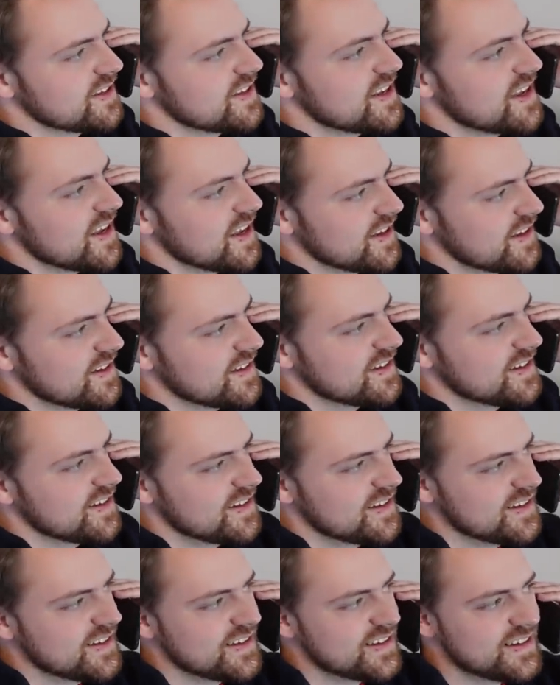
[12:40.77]
Yeah.
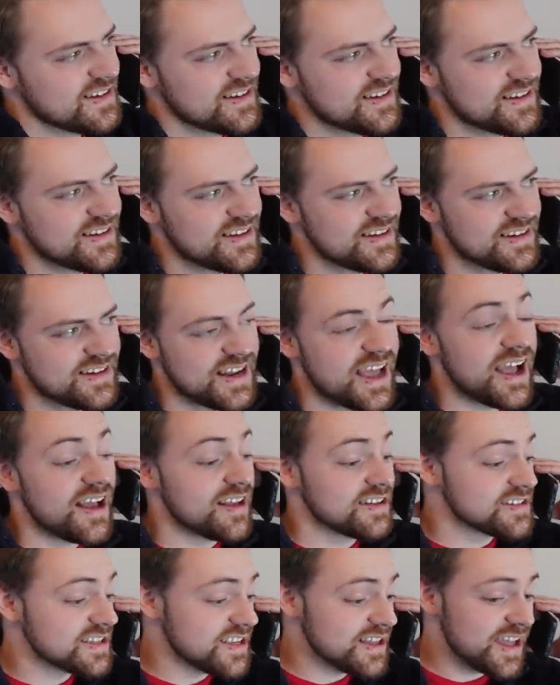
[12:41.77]
Nah,
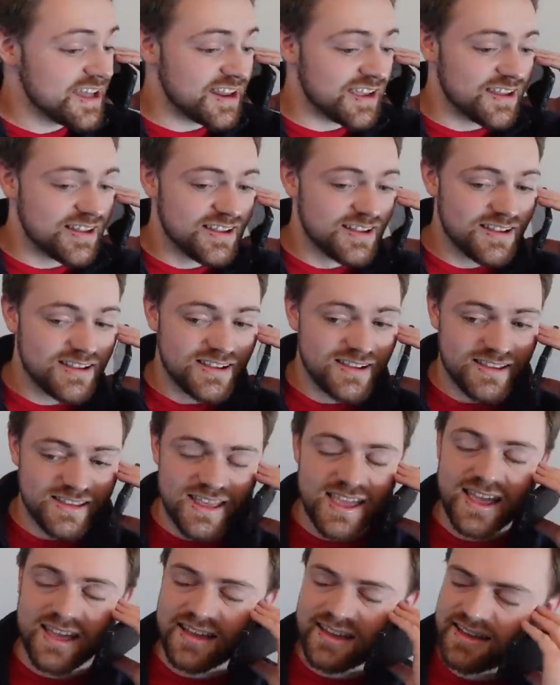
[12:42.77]
I'll see you later.
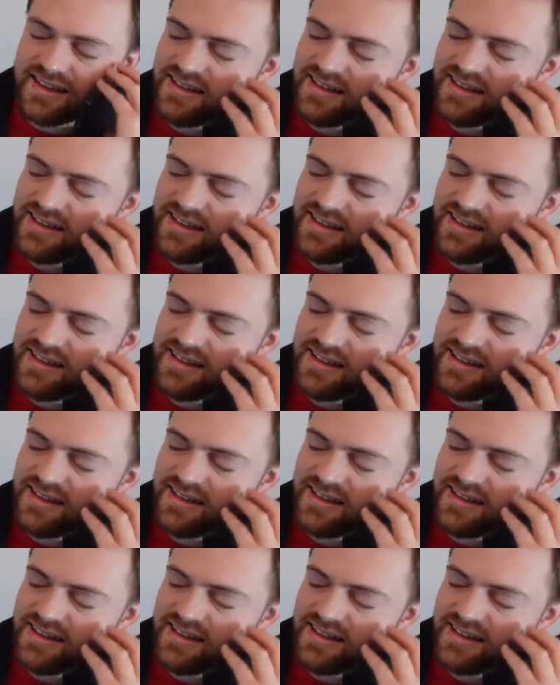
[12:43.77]
Yeah.